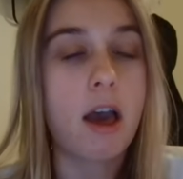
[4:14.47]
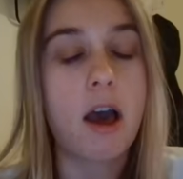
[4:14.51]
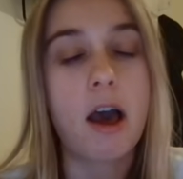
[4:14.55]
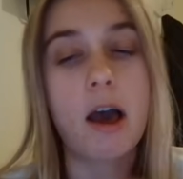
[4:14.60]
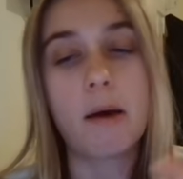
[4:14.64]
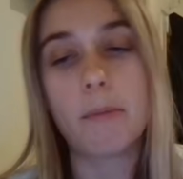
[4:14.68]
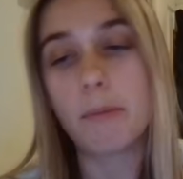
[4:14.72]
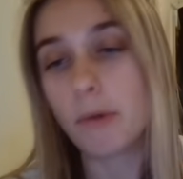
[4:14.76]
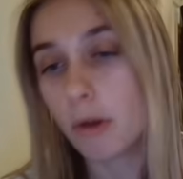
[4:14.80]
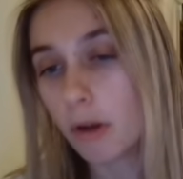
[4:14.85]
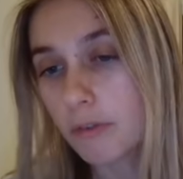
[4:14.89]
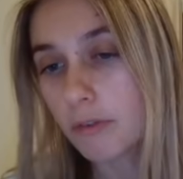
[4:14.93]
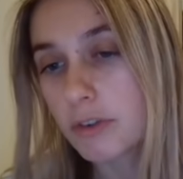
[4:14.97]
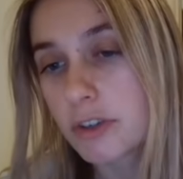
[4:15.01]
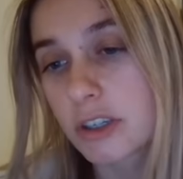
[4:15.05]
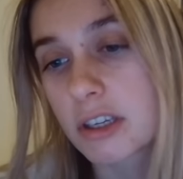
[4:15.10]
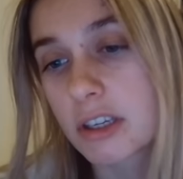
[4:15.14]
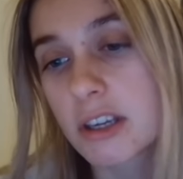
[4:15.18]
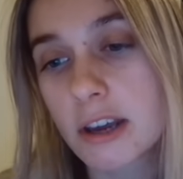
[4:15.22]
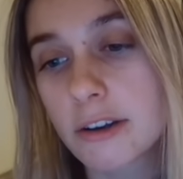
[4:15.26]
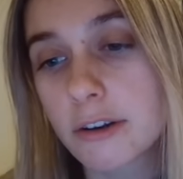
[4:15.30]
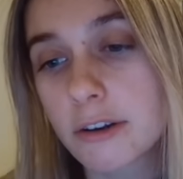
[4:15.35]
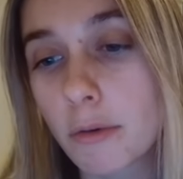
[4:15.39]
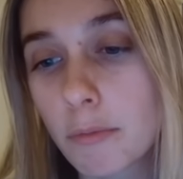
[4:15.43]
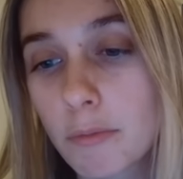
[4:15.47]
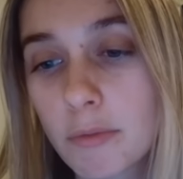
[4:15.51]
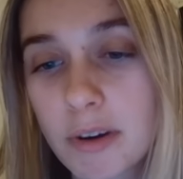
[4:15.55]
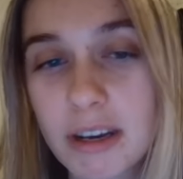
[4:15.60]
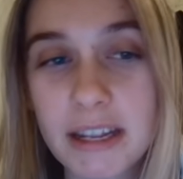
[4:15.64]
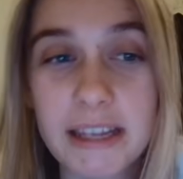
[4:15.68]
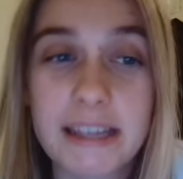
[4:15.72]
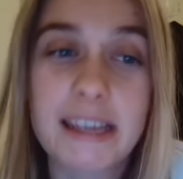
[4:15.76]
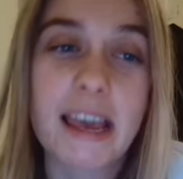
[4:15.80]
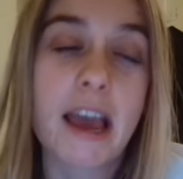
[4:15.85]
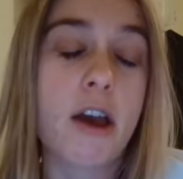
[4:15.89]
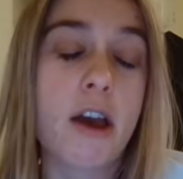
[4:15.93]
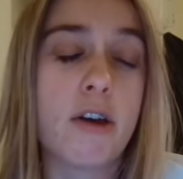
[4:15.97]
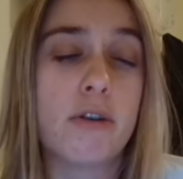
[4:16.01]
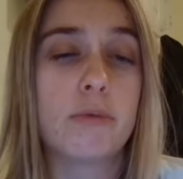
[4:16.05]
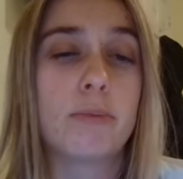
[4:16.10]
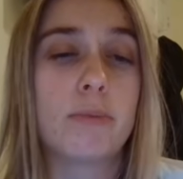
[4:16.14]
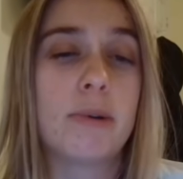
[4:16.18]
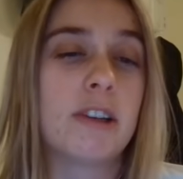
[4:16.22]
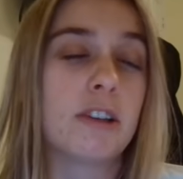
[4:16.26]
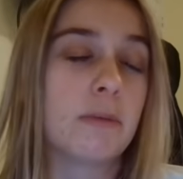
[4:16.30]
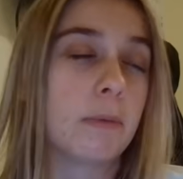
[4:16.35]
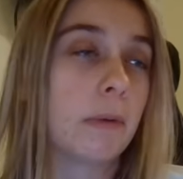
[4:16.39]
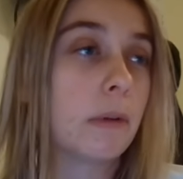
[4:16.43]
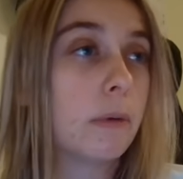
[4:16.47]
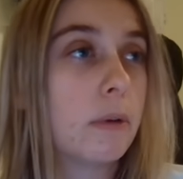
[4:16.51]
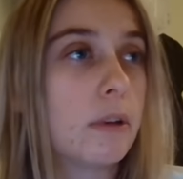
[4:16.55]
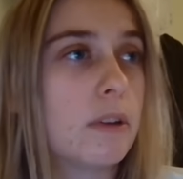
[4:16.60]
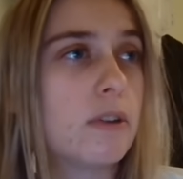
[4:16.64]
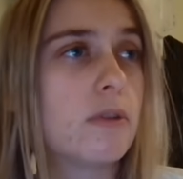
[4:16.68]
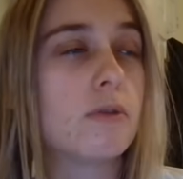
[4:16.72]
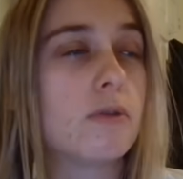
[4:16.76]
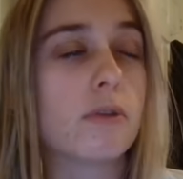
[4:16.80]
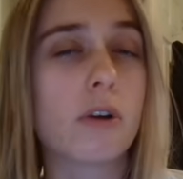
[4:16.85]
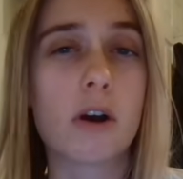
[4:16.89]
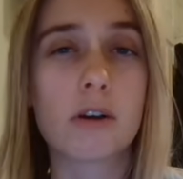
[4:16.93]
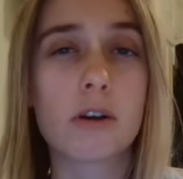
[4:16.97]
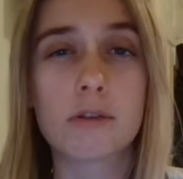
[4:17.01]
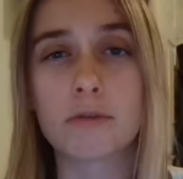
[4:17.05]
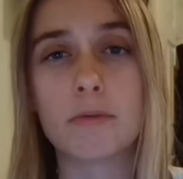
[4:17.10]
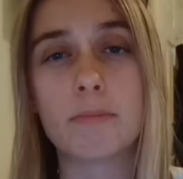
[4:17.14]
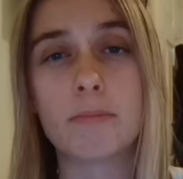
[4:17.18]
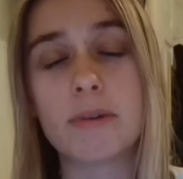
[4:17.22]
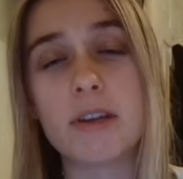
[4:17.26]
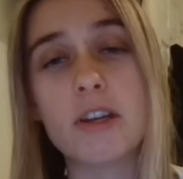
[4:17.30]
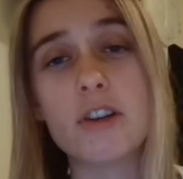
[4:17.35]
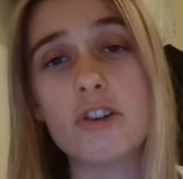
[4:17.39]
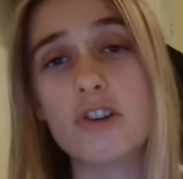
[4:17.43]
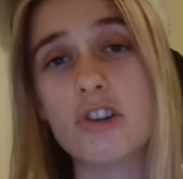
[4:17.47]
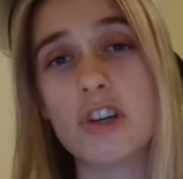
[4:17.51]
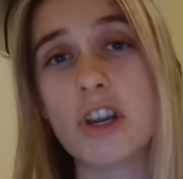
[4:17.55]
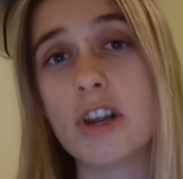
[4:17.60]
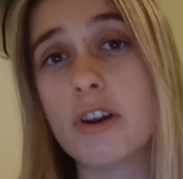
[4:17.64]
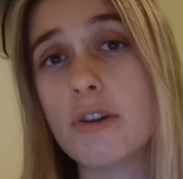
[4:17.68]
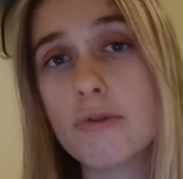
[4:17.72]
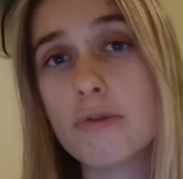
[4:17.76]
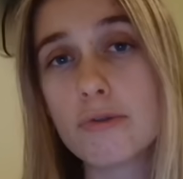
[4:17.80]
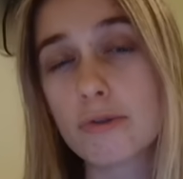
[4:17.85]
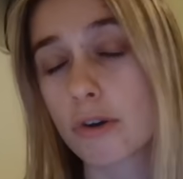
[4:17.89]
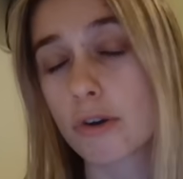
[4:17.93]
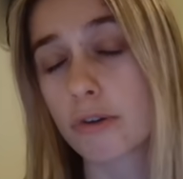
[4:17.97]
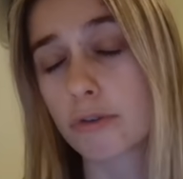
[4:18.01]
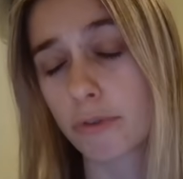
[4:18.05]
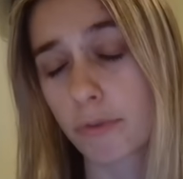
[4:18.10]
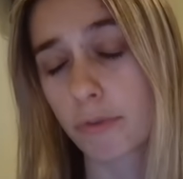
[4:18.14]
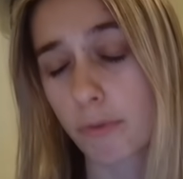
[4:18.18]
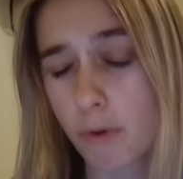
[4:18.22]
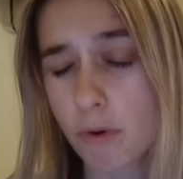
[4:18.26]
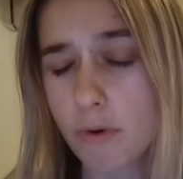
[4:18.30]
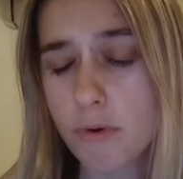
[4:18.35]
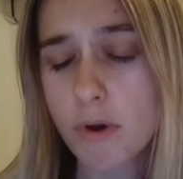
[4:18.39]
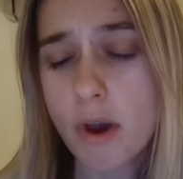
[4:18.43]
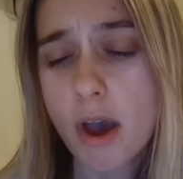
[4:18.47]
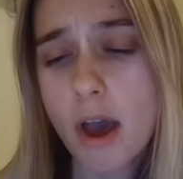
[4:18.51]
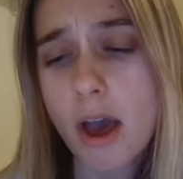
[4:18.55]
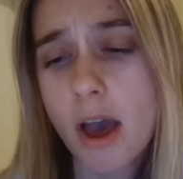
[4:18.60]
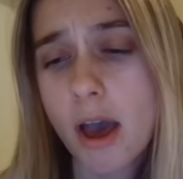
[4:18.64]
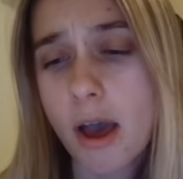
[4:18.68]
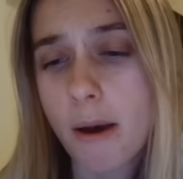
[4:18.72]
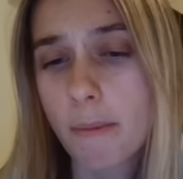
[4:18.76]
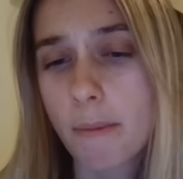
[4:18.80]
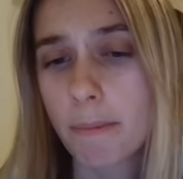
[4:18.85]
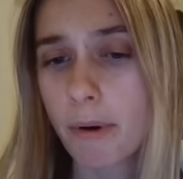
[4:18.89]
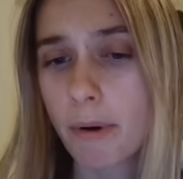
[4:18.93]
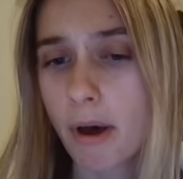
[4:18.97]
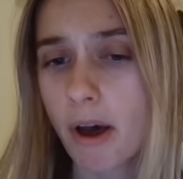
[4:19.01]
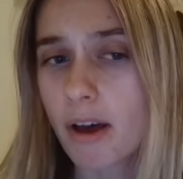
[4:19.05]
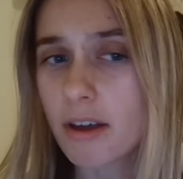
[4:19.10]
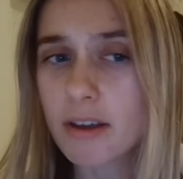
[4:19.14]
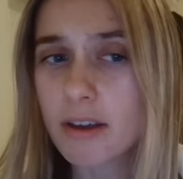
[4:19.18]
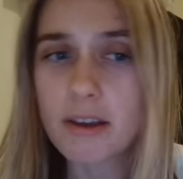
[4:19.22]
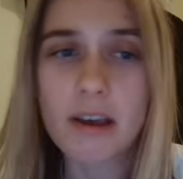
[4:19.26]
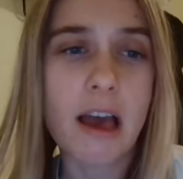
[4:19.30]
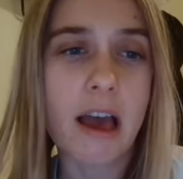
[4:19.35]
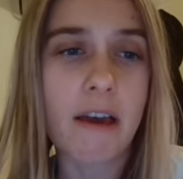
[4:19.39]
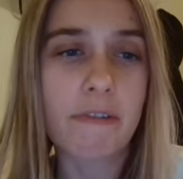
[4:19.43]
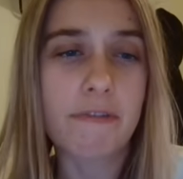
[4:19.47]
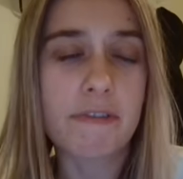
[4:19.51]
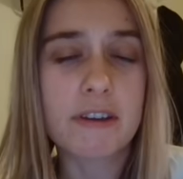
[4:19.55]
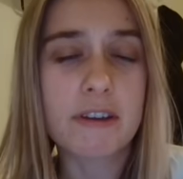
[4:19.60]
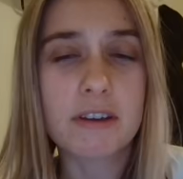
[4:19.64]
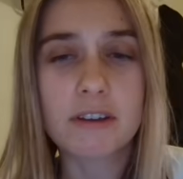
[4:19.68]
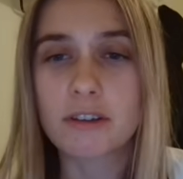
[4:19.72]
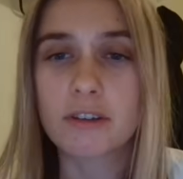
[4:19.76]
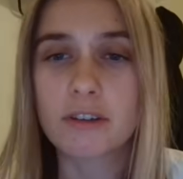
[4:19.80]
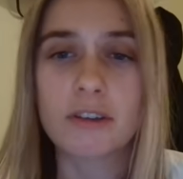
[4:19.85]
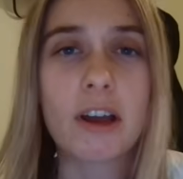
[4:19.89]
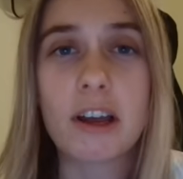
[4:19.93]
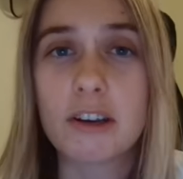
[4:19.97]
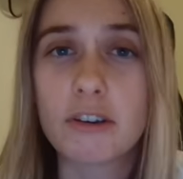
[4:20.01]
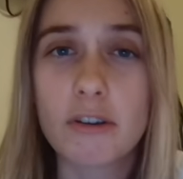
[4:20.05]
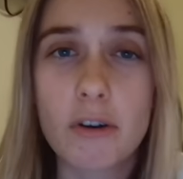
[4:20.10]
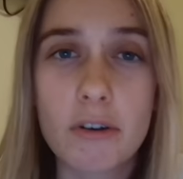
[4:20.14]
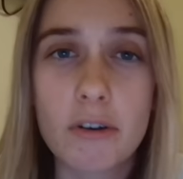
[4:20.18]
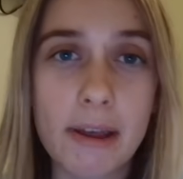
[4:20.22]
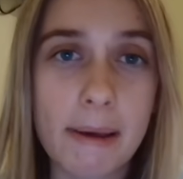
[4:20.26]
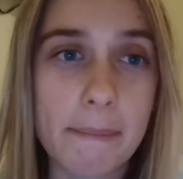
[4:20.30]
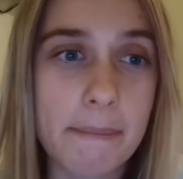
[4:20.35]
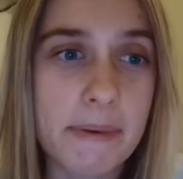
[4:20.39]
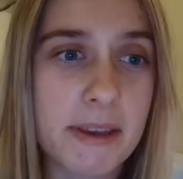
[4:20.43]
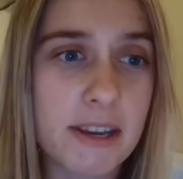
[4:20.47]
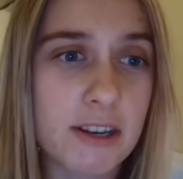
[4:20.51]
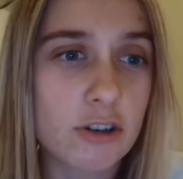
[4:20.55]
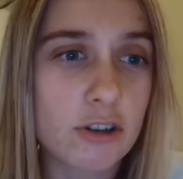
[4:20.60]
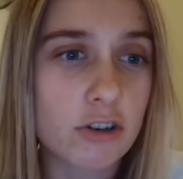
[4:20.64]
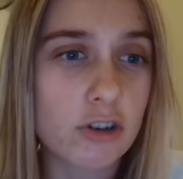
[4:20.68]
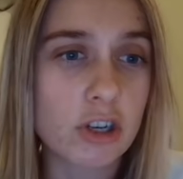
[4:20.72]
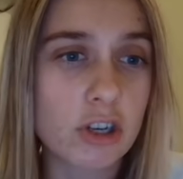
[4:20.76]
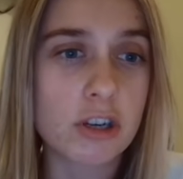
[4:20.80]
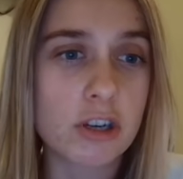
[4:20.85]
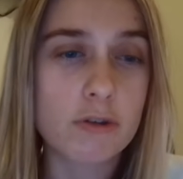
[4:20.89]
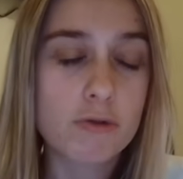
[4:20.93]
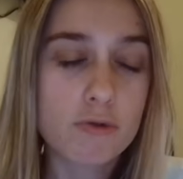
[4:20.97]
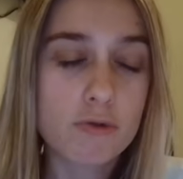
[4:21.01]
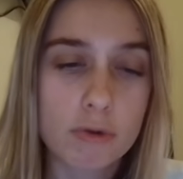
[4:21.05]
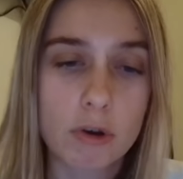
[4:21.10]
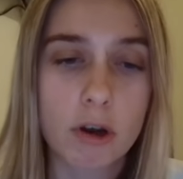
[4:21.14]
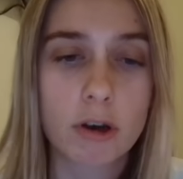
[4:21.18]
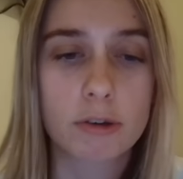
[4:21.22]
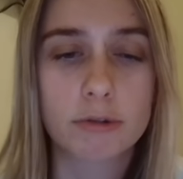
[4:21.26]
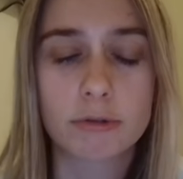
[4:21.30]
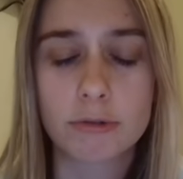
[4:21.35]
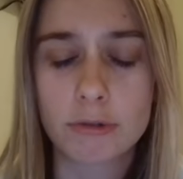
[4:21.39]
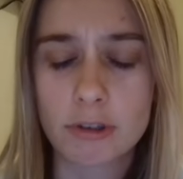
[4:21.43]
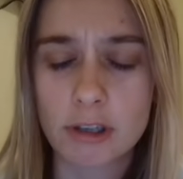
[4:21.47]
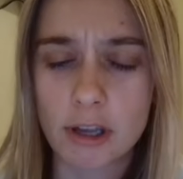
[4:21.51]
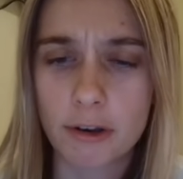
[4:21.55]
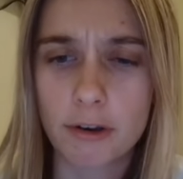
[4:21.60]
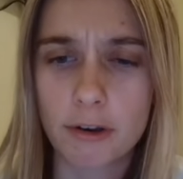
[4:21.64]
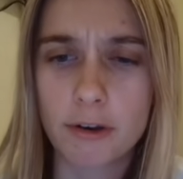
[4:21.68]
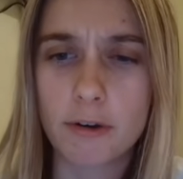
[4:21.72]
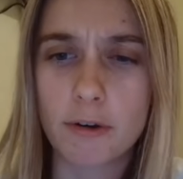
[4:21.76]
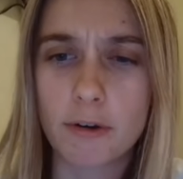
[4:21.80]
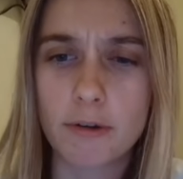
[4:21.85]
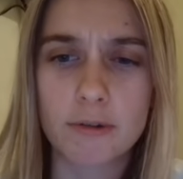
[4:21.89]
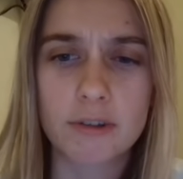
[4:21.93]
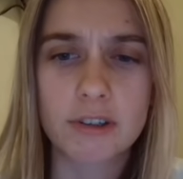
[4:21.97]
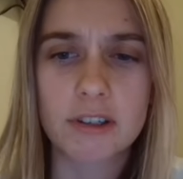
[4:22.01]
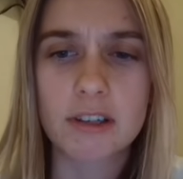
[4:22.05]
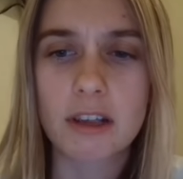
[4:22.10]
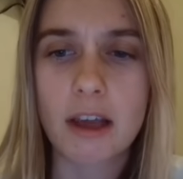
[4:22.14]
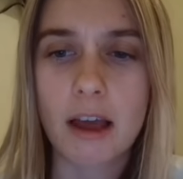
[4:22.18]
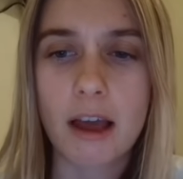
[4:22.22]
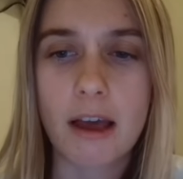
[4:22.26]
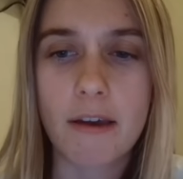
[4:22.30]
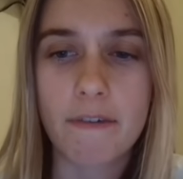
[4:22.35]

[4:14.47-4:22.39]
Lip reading: Obviously, I don't really care who wins between Newcastle and PSG and who goes through, but I think I don't like PSG, Newcastle, the underdogs.